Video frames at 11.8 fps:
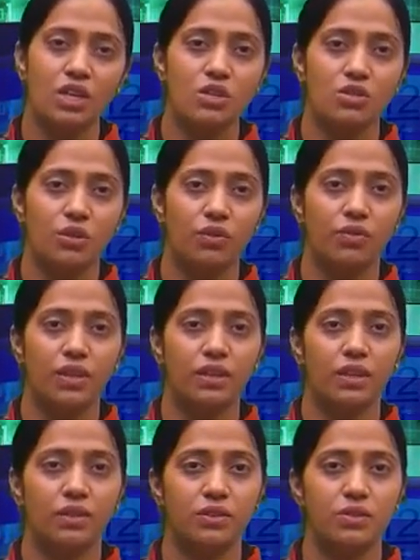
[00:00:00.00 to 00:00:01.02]
So we will
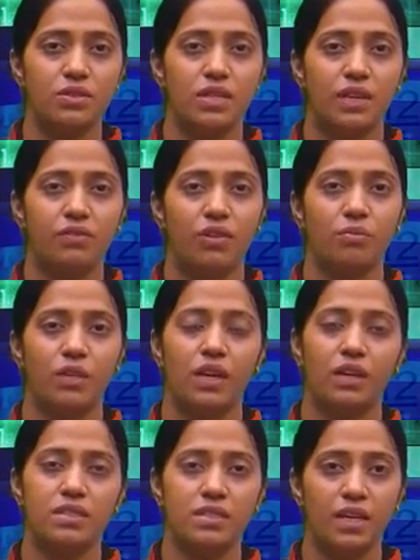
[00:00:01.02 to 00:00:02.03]
use that
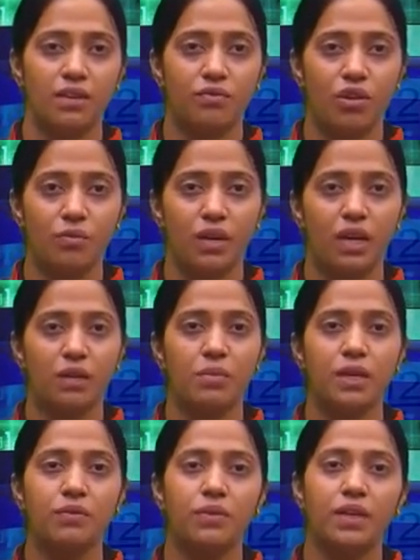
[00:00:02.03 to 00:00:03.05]
formula, same formula,
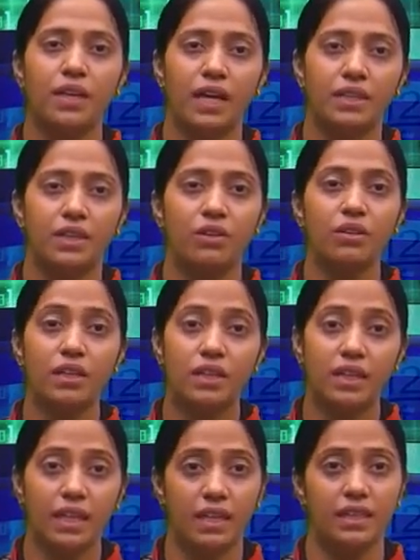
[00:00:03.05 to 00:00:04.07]
but we will write down
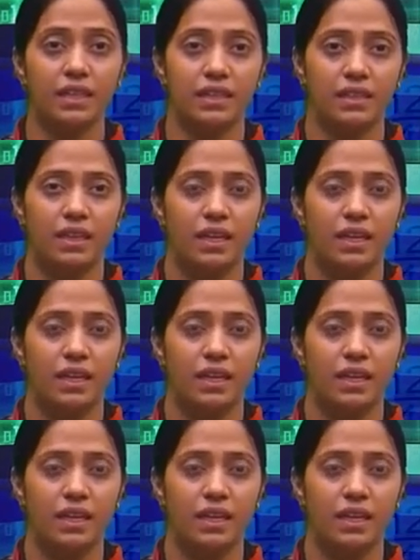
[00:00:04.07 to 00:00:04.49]
t there.